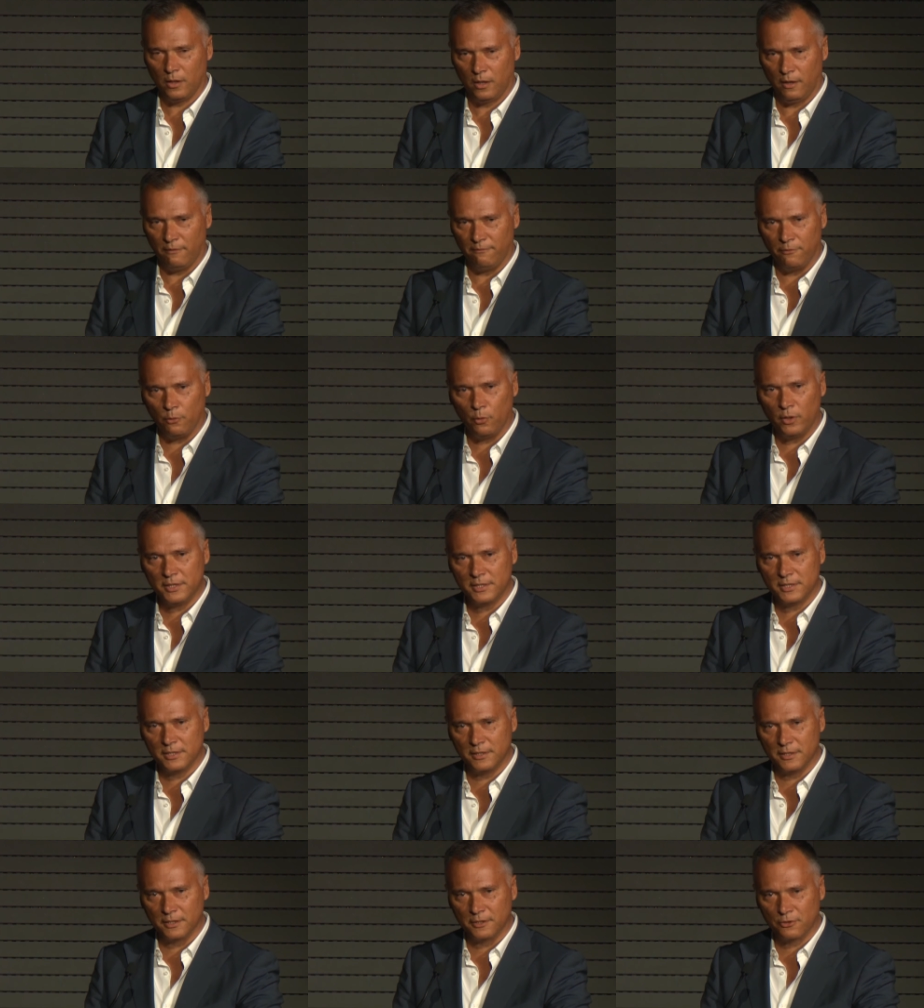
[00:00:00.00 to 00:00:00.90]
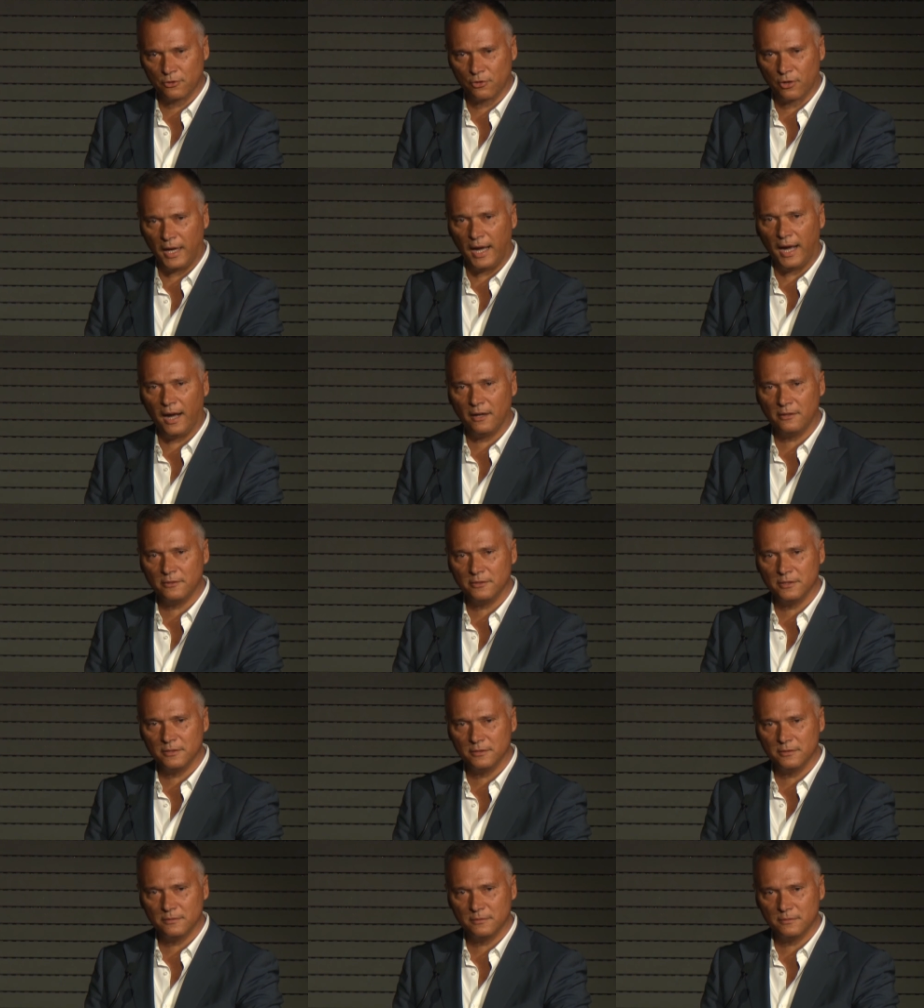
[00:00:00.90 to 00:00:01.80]
A voice in a
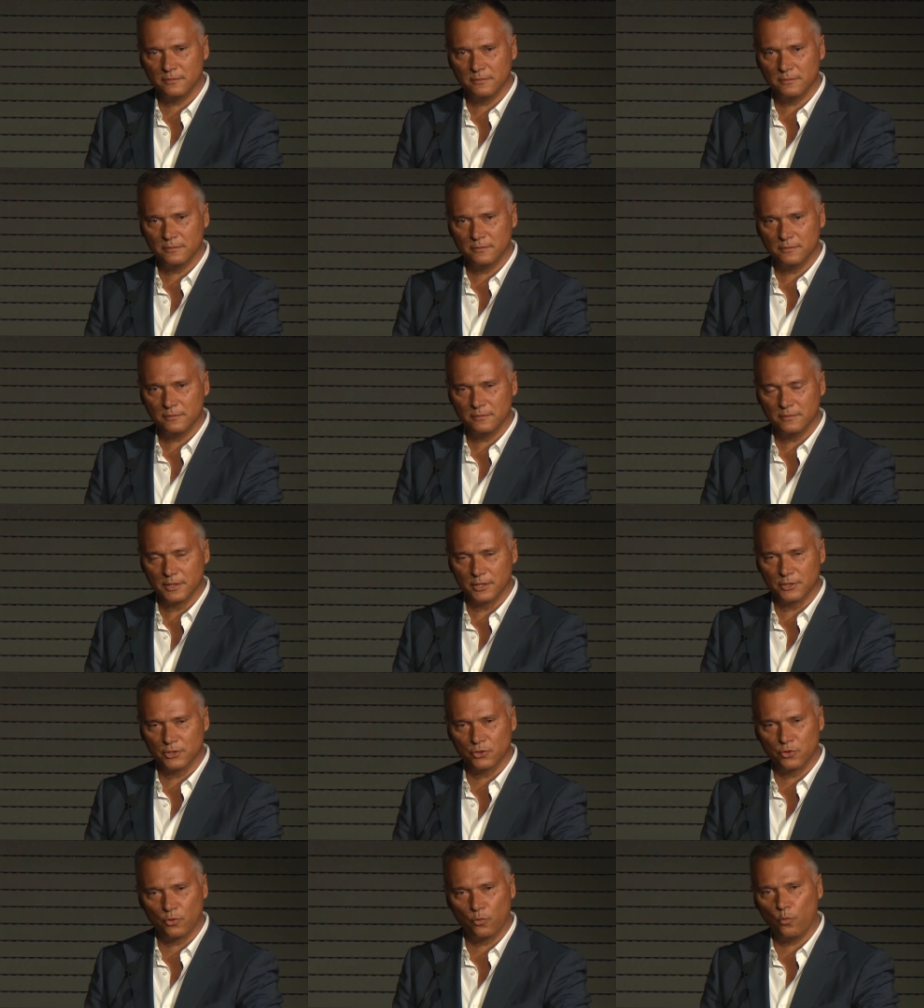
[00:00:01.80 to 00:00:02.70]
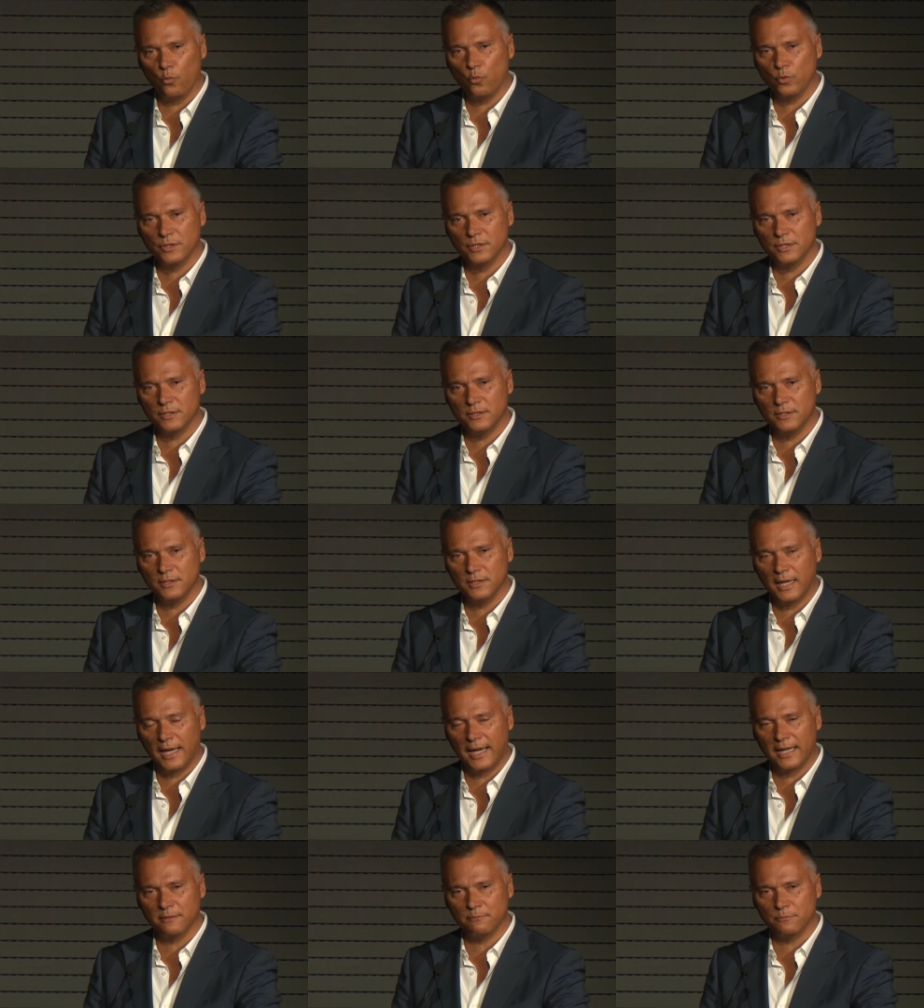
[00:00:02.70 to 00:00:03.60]
crowd that taunted
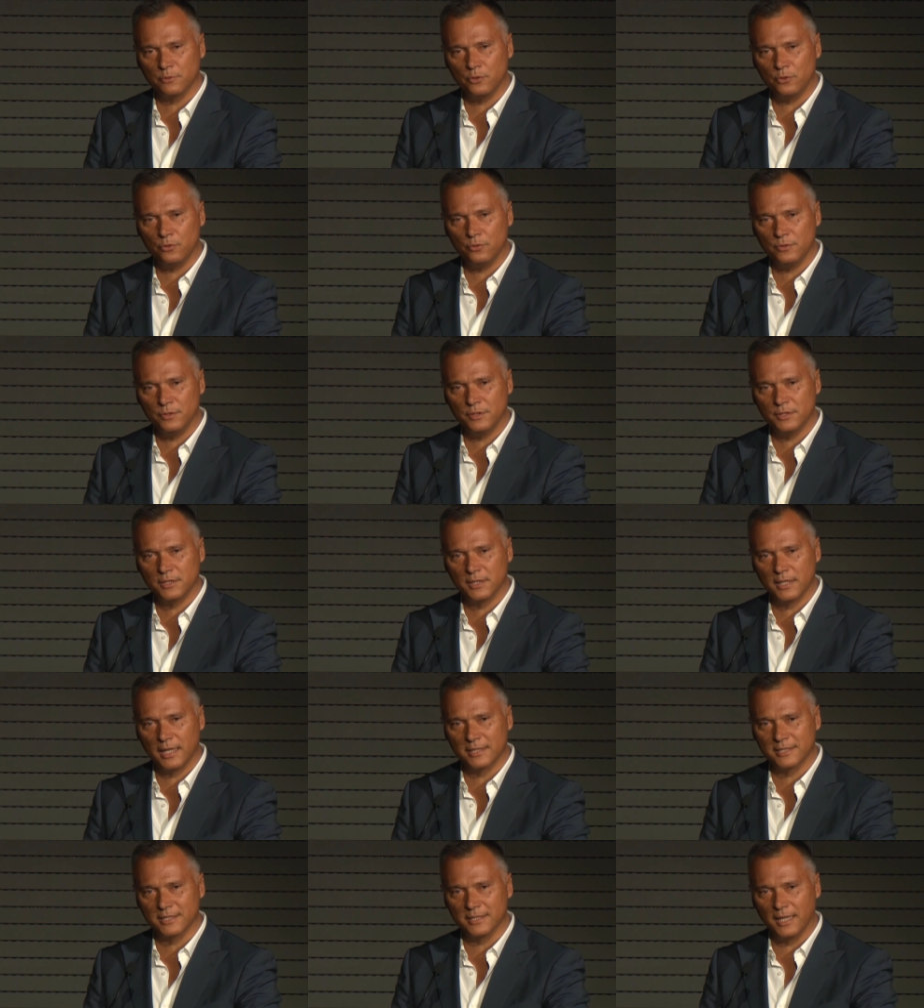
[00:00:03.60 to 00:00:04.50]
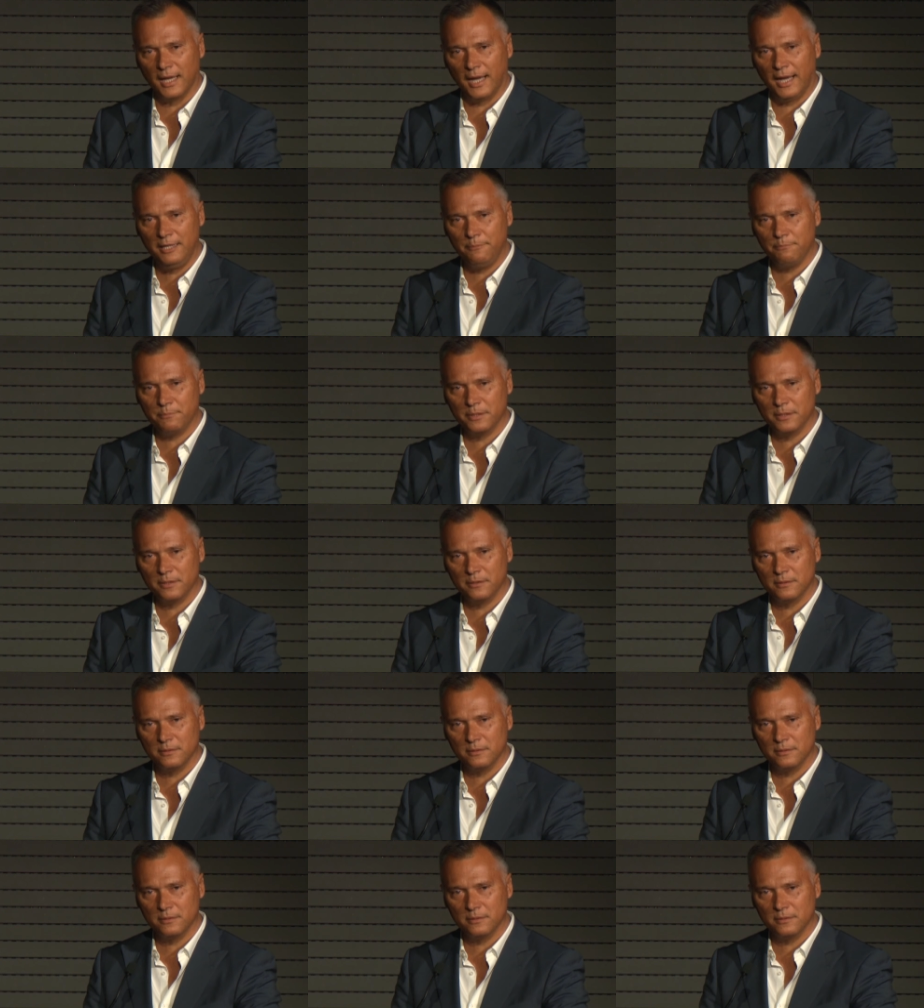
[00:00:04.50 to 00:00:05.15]
Adam Goodes as an ape